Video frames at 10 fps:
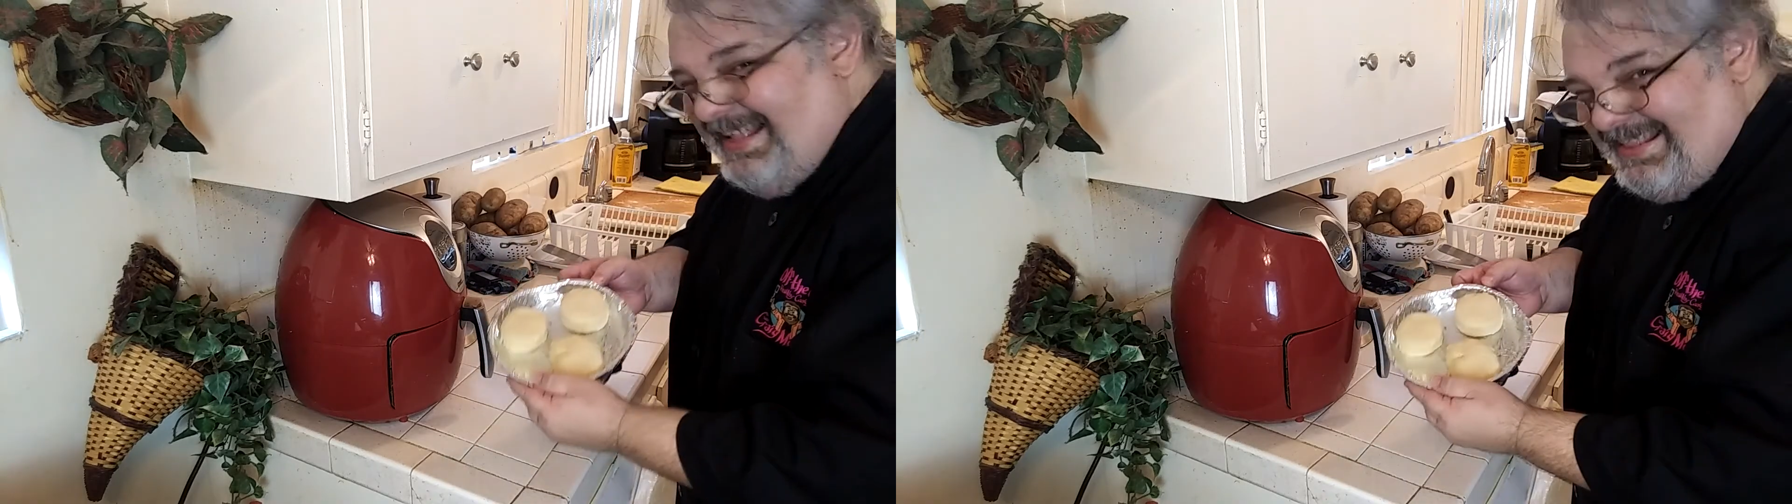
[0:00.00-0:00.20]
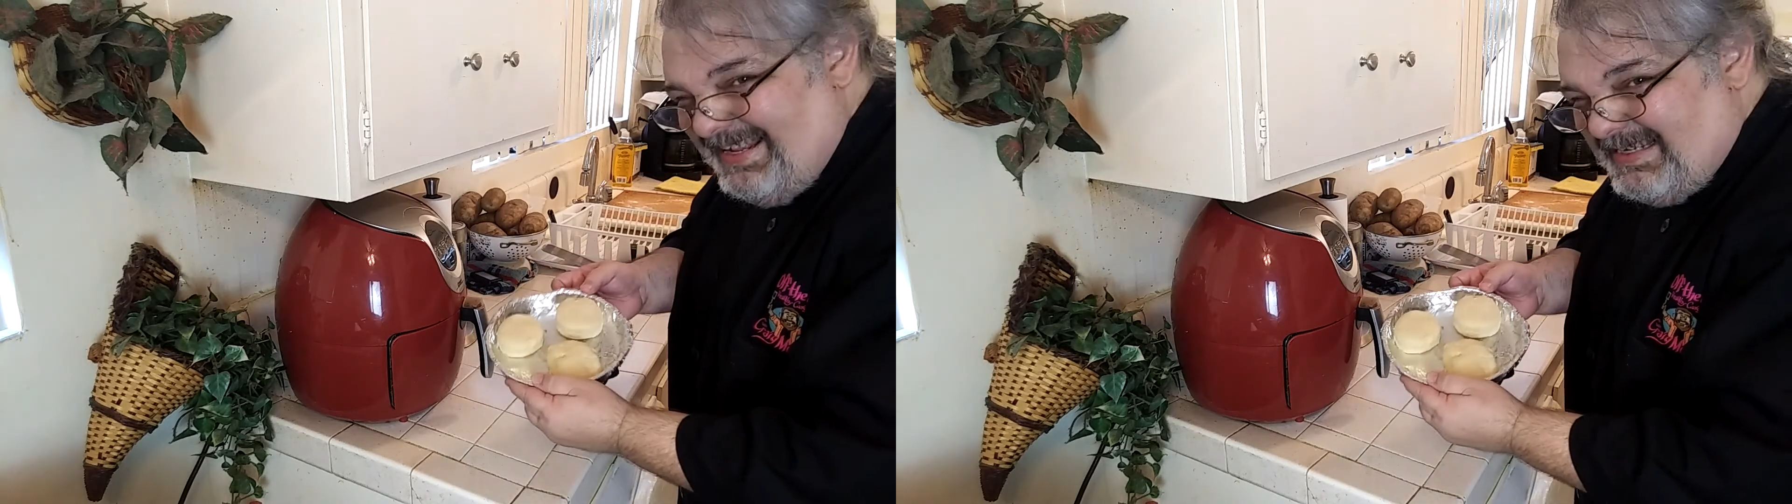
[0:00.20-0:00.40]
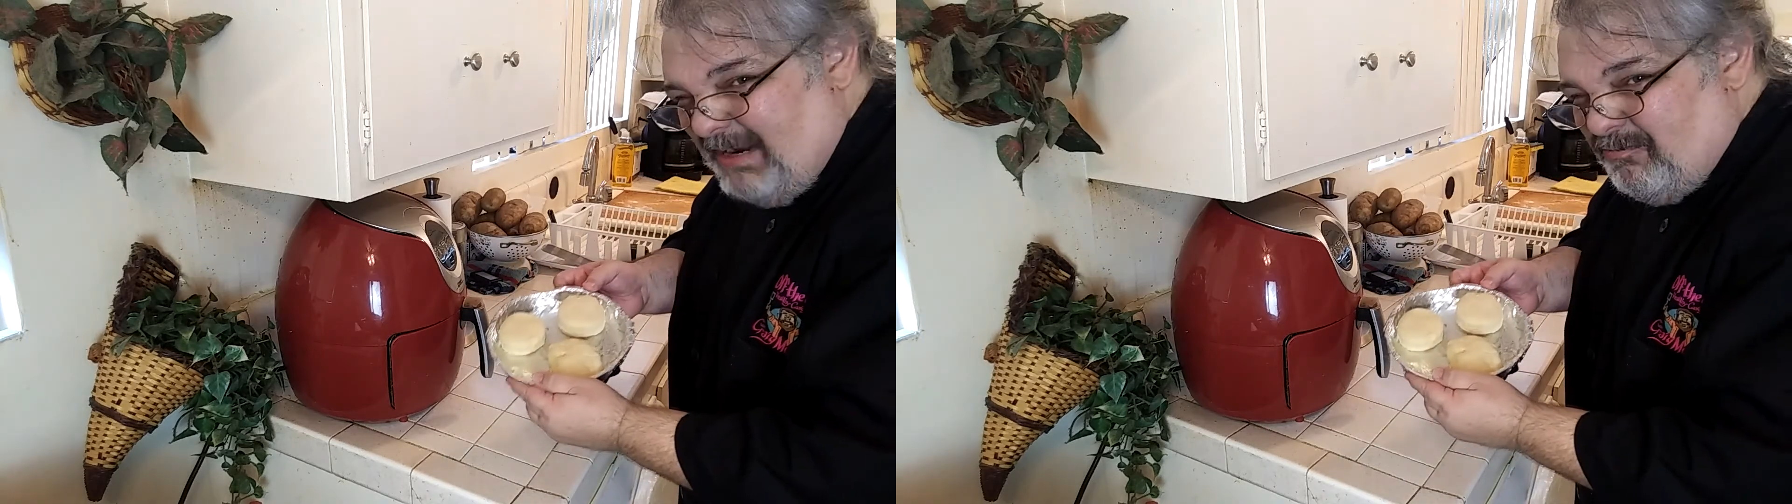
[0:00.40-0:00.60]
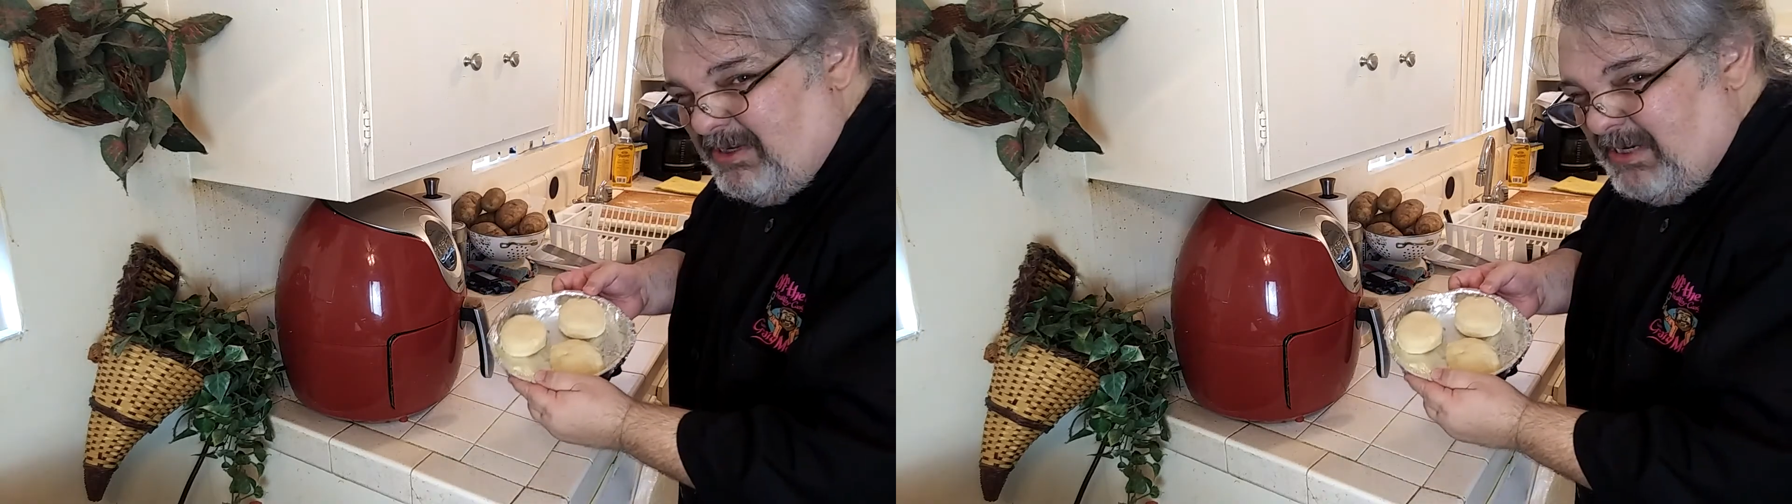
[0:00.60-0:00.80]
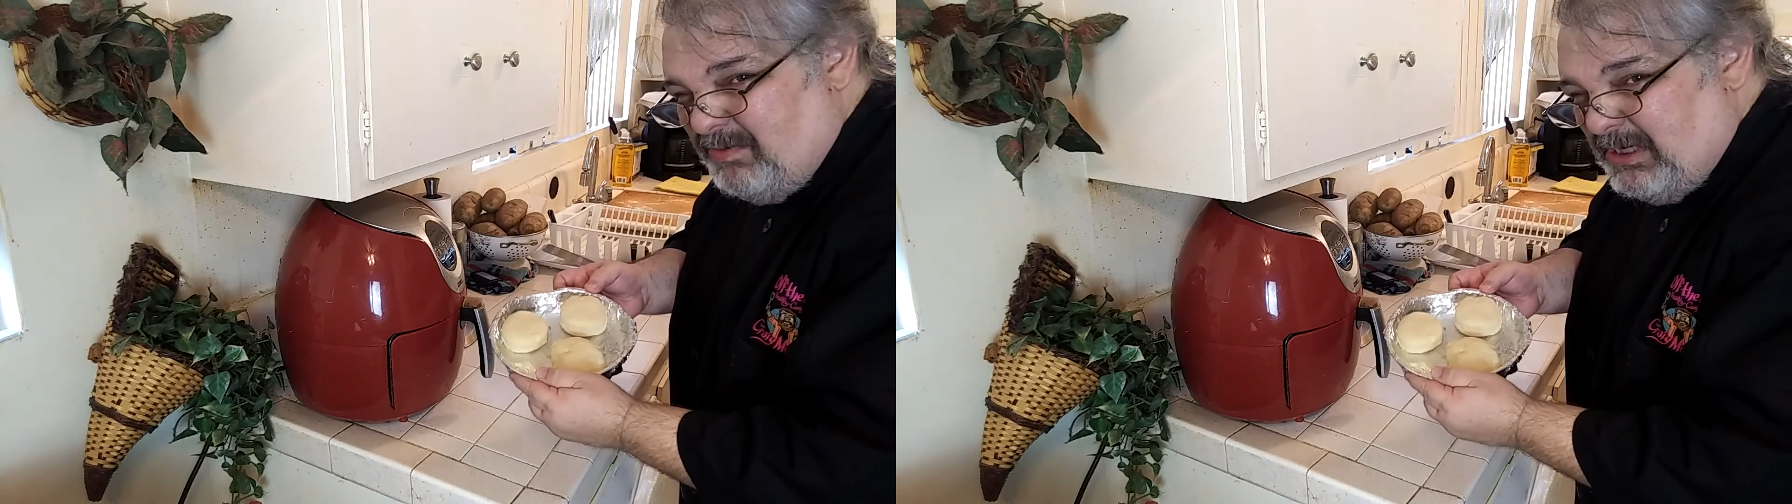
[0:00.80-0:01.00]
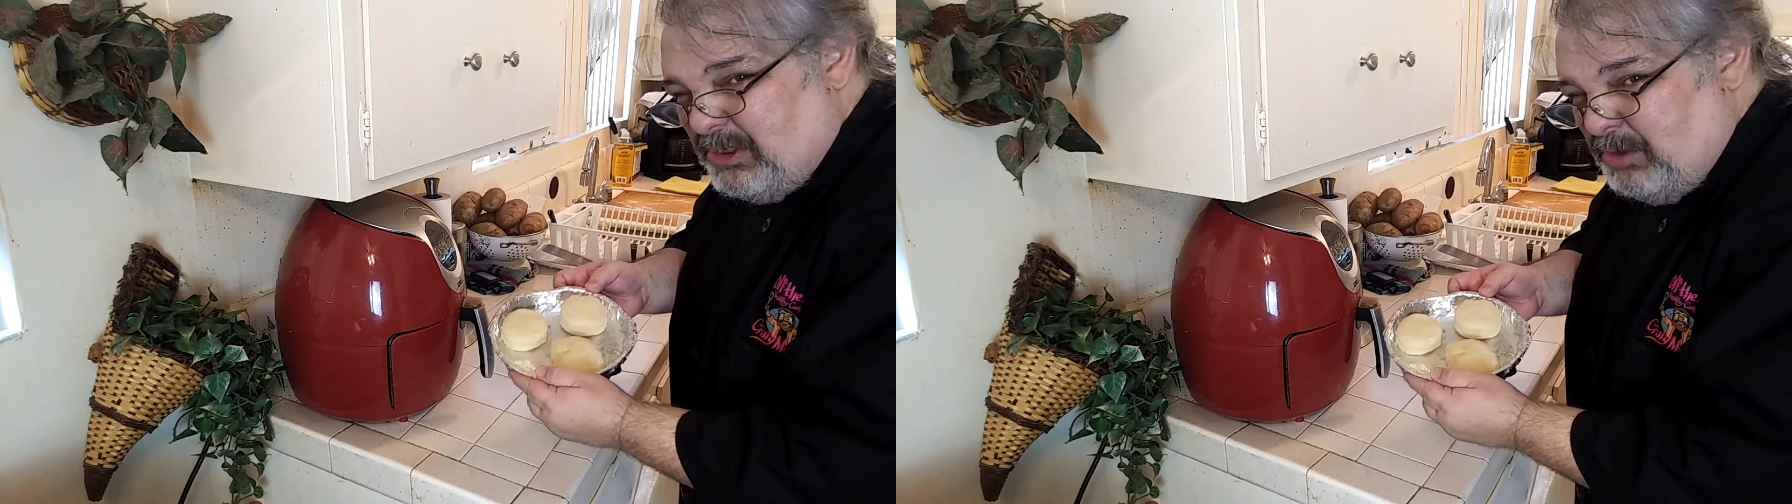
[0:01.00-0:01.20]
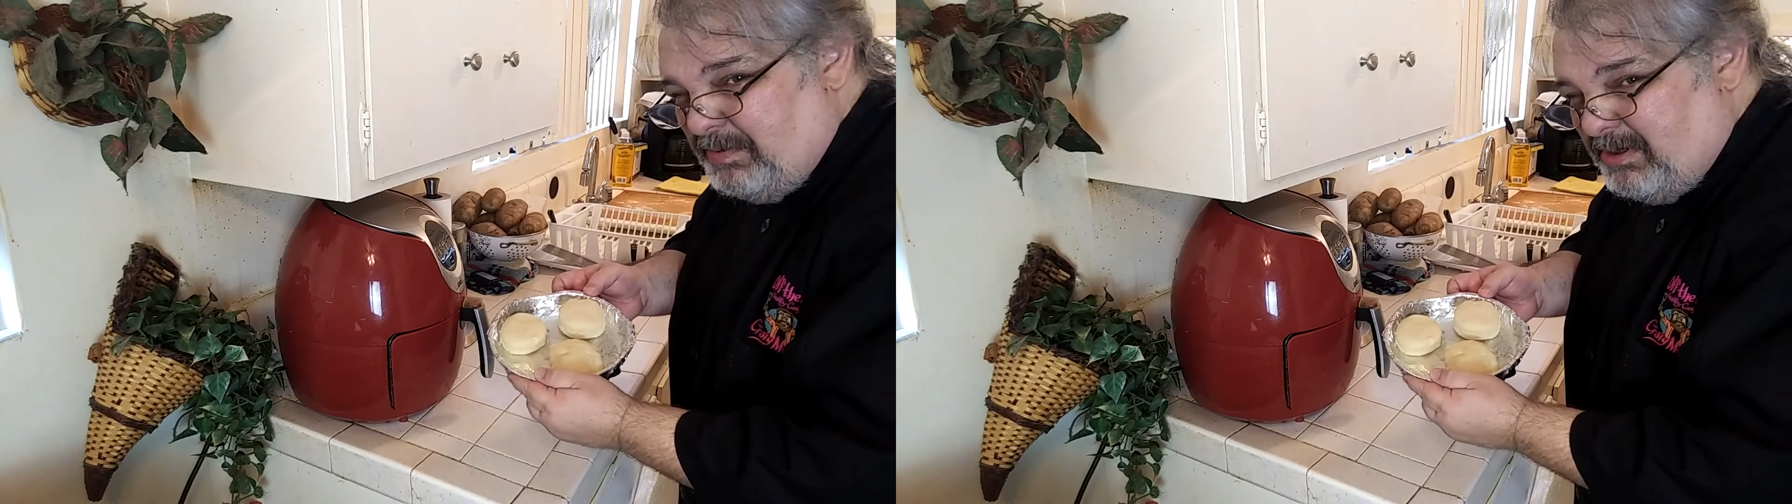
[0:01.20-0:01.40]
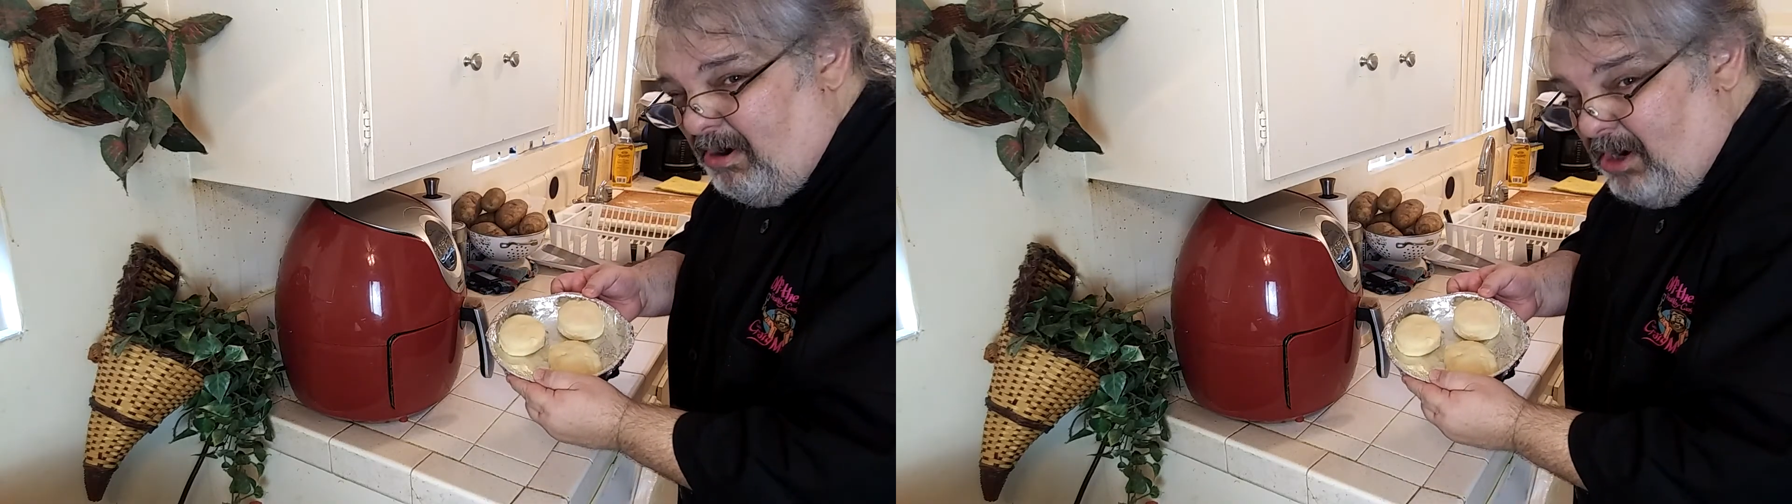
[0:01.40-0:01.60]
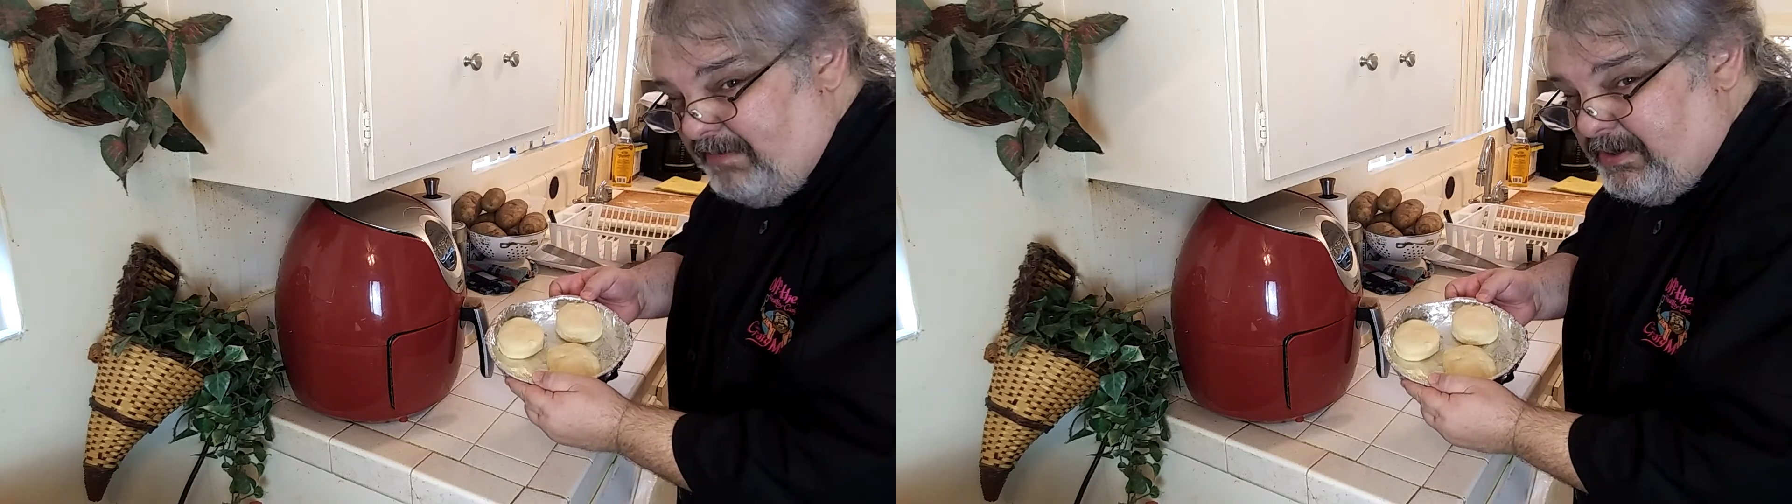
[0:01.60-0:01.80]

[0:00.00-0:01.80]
These get really, really super dark if